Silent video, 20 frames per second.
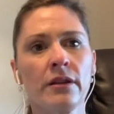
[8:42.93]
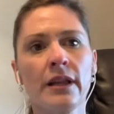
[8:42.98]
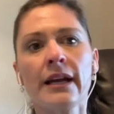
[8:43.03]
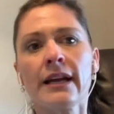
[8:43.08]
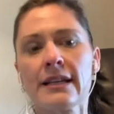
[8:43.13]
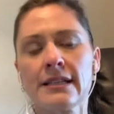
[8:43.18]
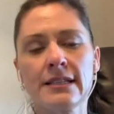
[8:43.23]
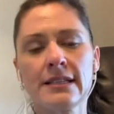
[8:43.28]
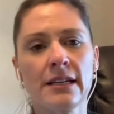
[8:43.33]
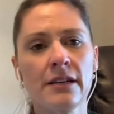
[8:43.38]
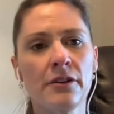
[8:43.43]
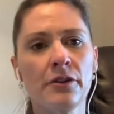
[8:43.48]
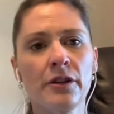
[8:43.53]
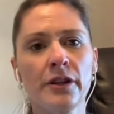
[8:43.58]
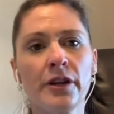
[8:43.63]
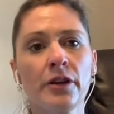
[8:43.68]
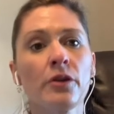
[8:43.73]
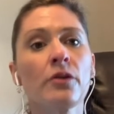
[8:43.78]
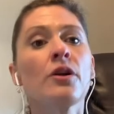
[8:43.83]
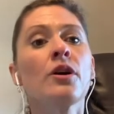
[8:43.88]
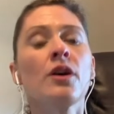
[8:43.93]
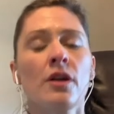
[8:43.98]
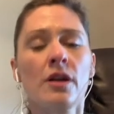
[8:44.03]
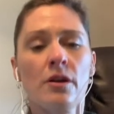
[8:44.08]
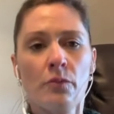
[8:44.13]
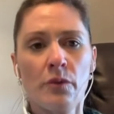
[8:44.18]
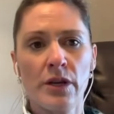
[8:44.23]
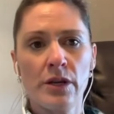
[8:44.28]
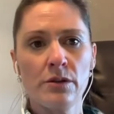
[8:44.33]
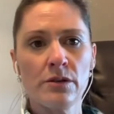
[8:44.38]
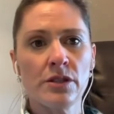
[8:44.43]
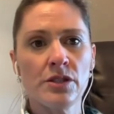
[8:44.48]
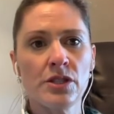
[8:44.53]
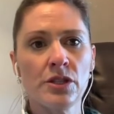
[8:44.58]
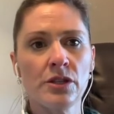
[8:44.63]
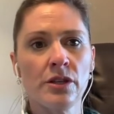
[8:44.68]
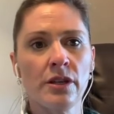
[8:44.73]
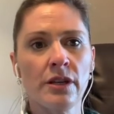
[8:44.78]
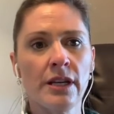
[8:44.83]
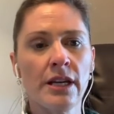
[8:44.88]
like I said earlier, we use
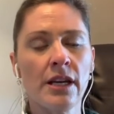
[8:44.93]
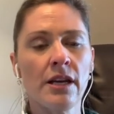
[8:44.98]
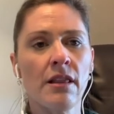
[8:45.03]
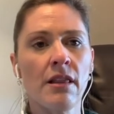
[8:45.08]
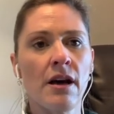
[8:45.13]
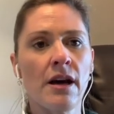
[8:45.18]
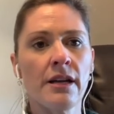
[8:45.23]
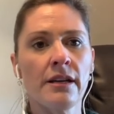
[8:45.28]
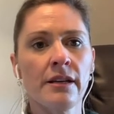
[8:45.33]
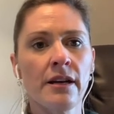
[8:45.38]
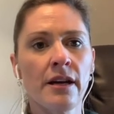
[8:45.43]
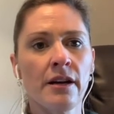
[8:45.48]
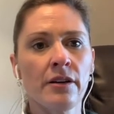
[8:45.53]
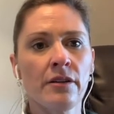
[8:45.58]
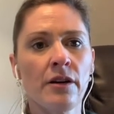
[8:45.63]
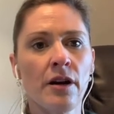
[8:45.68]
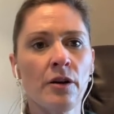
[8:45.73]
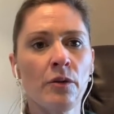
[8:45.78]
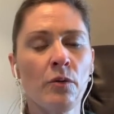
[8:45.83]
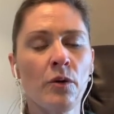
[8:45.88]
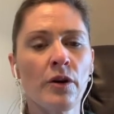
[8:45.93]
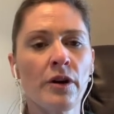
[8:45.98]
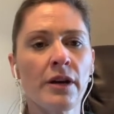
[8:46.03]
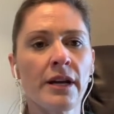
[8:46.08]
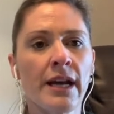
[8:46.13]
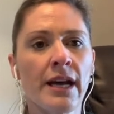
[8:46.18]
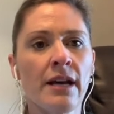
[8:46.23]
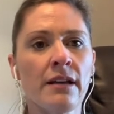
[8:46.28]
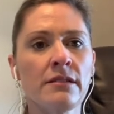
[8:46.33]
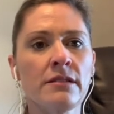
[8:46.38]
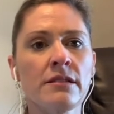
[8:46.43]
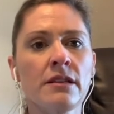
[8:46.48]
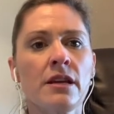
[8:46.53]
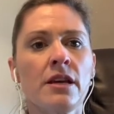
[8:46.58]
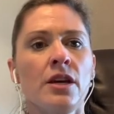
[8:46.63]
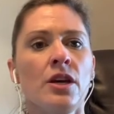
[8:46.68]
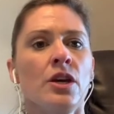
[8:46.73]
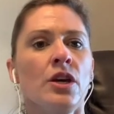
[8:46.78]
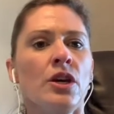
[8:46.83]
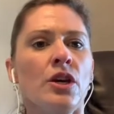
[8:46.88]
agility a lot in our workouts.
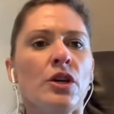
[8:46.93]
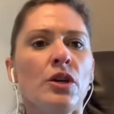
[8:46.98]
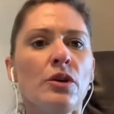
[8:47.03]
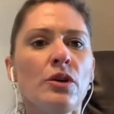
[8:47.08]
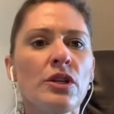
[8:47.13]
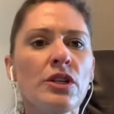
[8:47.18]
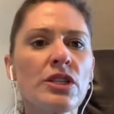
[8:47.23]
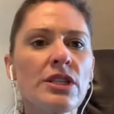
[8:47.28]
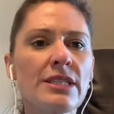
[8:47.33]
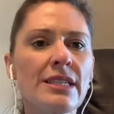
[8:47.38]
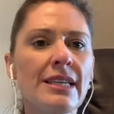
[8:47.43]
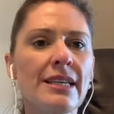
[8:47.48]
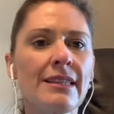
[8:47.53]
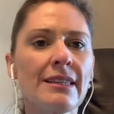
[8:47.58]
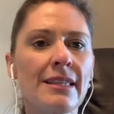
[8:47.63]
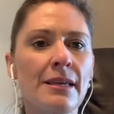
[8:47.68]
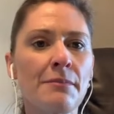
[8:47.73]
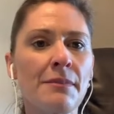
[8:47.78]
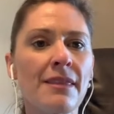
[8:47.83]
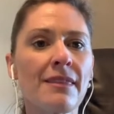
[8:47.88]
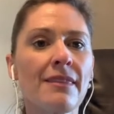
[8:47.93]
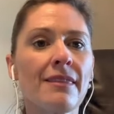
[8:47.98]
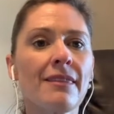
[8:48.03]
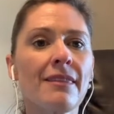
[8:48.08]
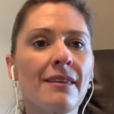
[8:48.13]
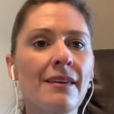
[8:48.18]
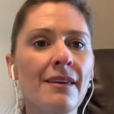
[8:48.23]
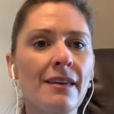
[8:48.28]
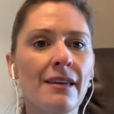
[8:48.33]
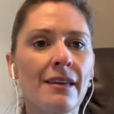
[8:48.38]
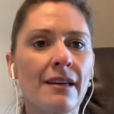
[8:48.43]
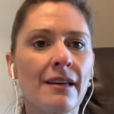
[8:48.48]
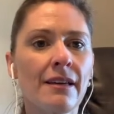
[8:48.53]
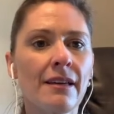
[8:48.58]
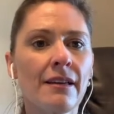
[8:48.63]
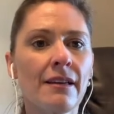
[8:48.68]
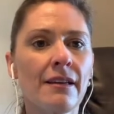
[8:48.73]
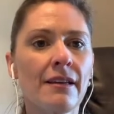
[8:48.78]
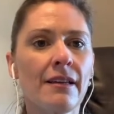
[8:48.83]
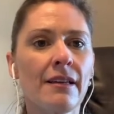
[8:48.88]
You can just get them thinking.